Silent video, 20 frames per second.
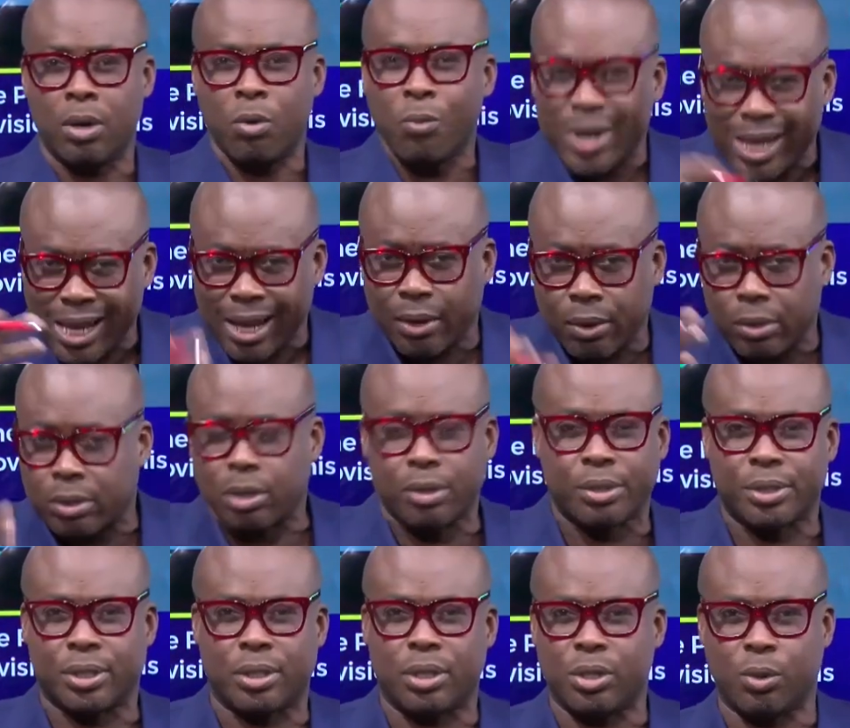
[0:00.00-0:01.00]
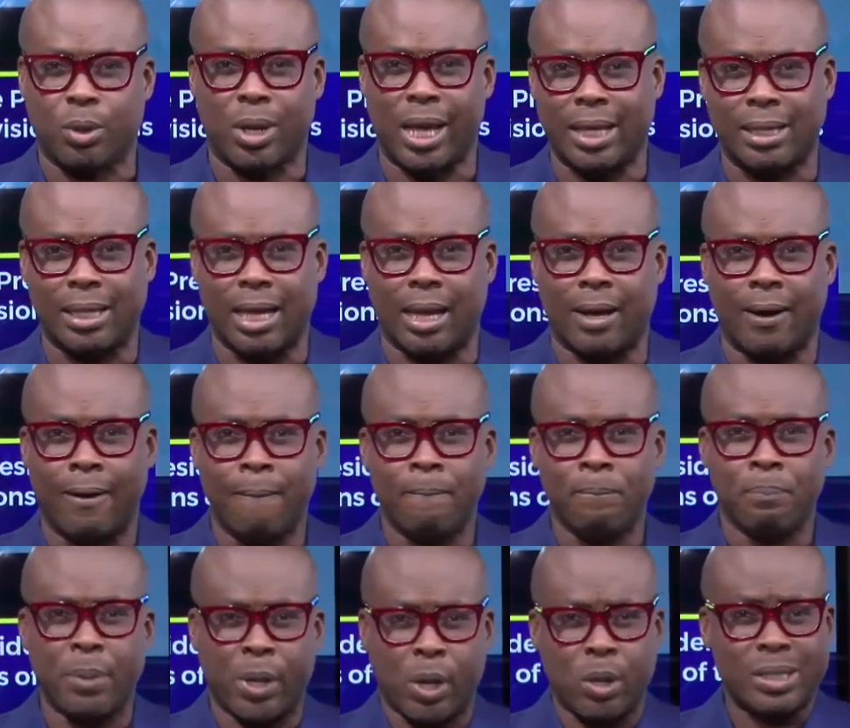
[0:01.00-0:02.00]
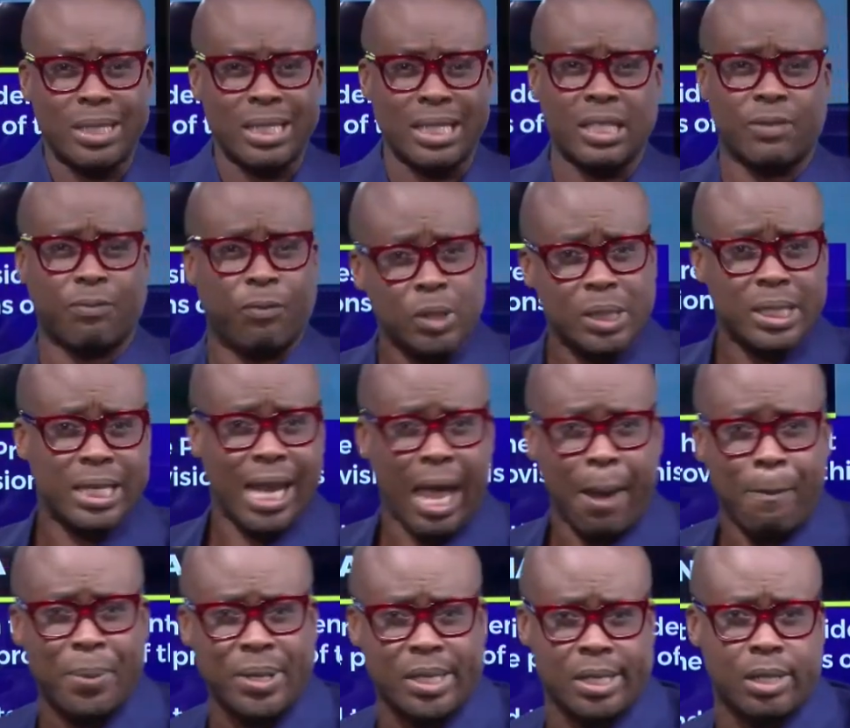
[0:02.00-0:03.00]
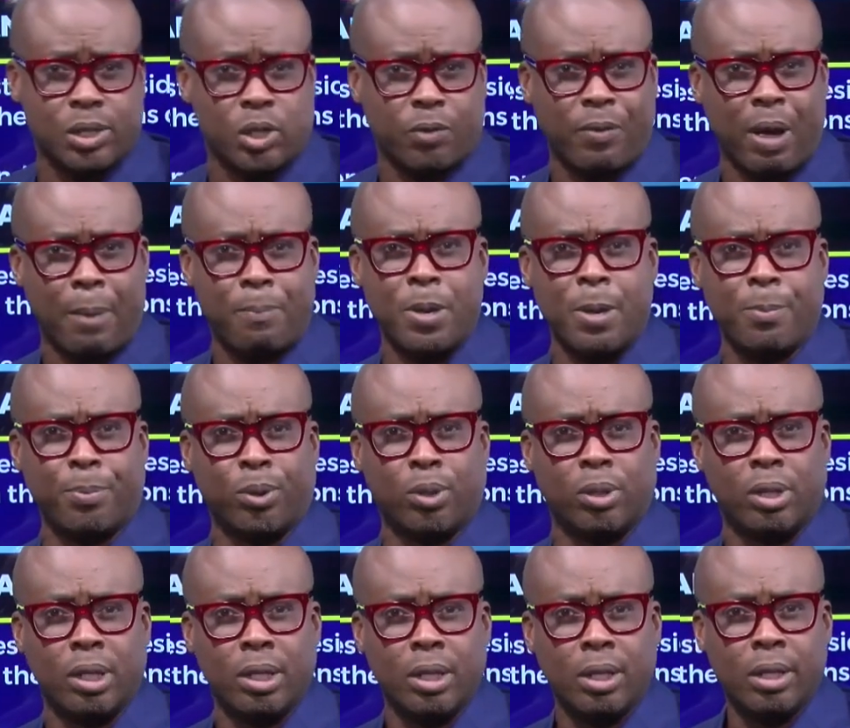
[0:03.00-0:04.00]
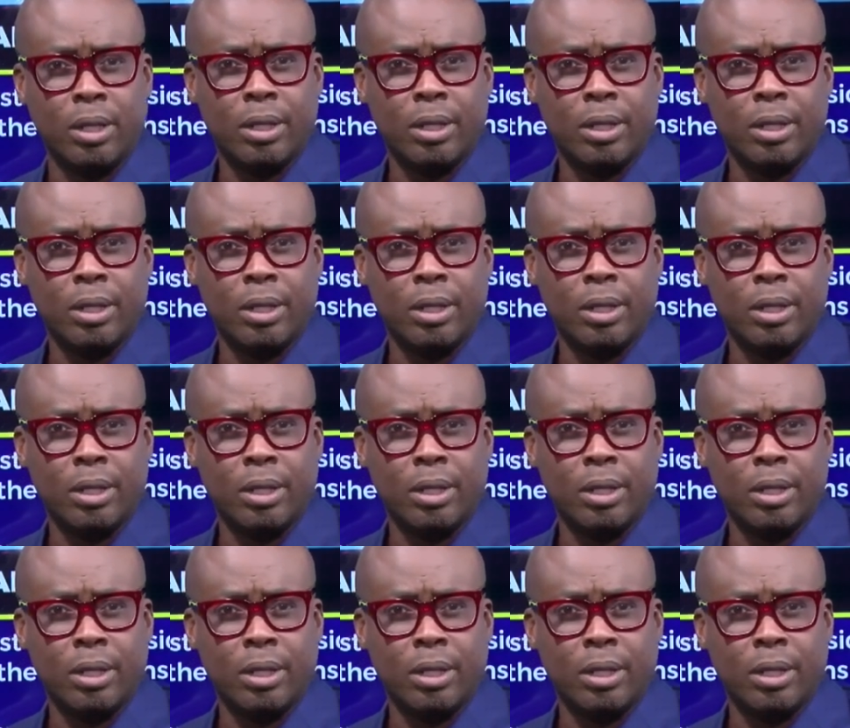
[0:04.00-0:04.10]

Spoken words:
We cannot continue like that. Because this is 49% of our people.